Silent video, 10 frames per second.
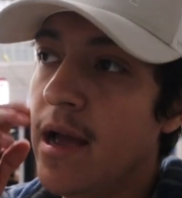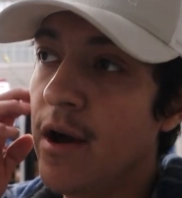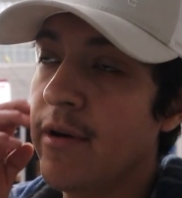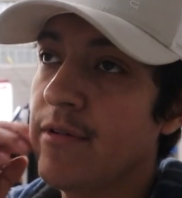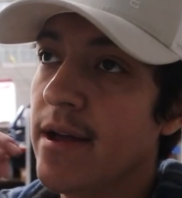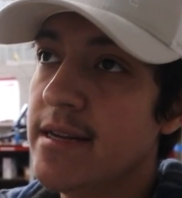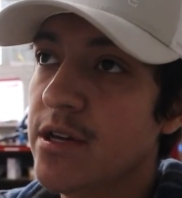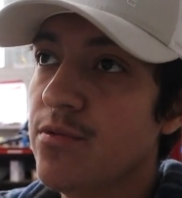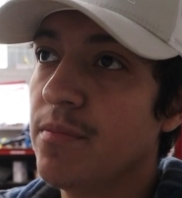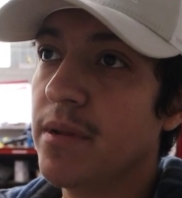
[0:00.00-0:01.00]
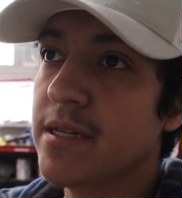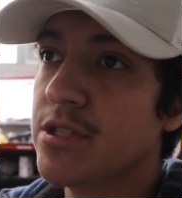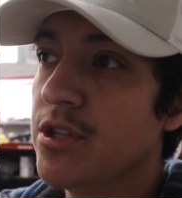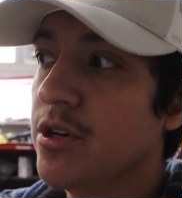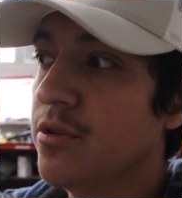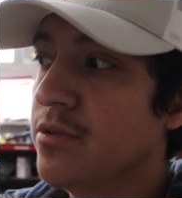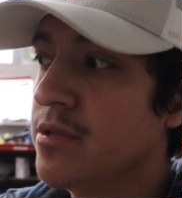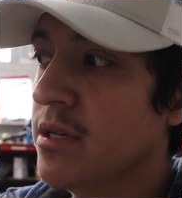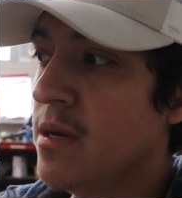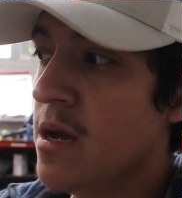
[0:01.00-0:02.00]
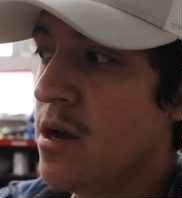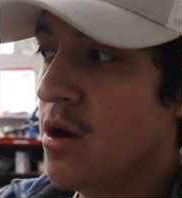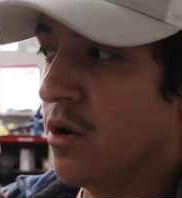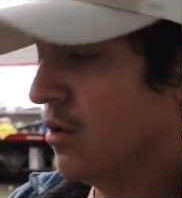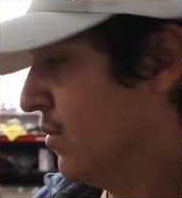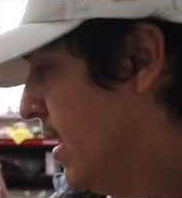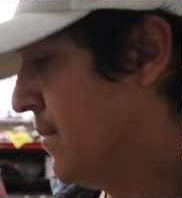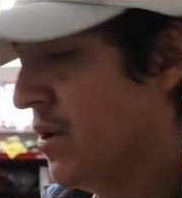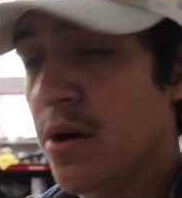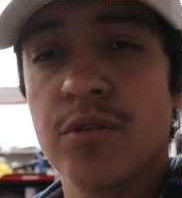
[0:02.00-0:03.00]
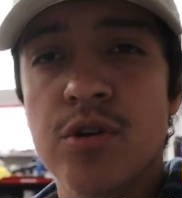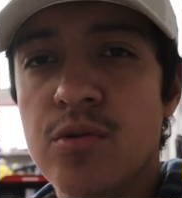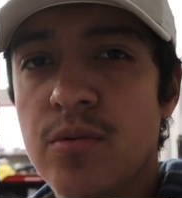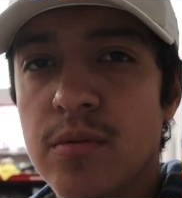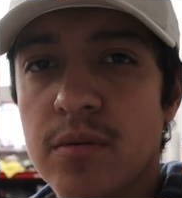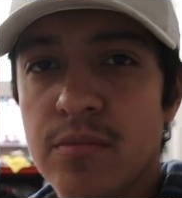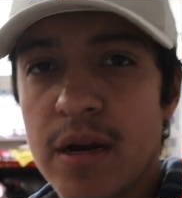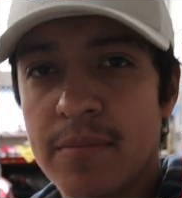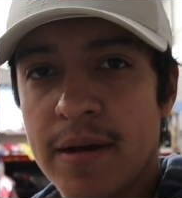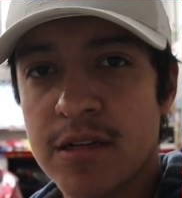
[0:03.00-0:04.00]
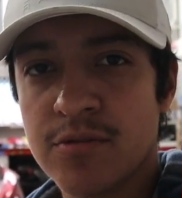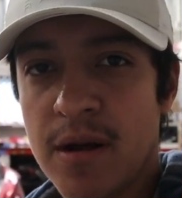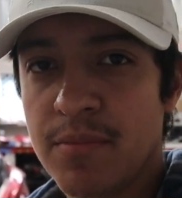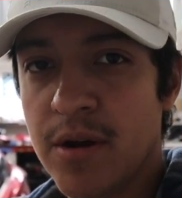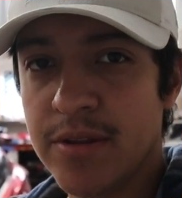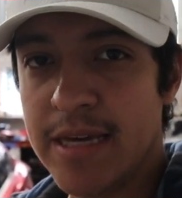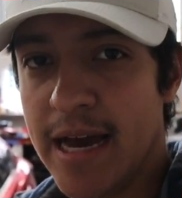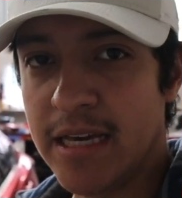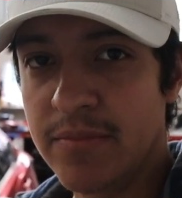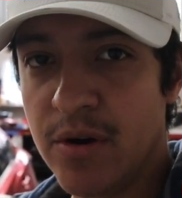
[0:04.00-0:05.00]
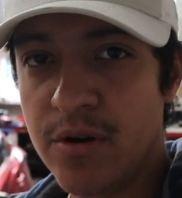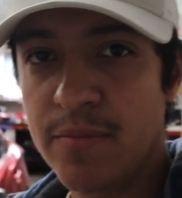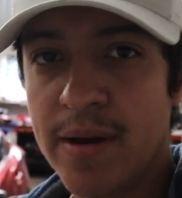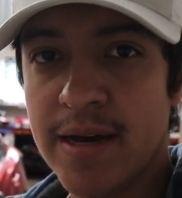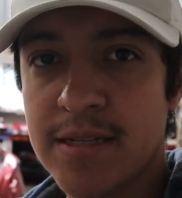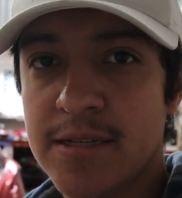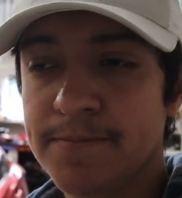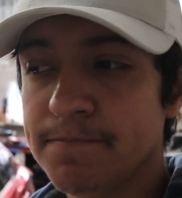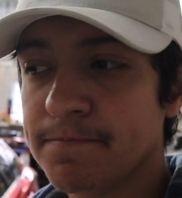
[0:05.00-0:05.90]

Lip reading: However, I did replace those, or when I put on the new brake pads, when I put on the Akibono pads,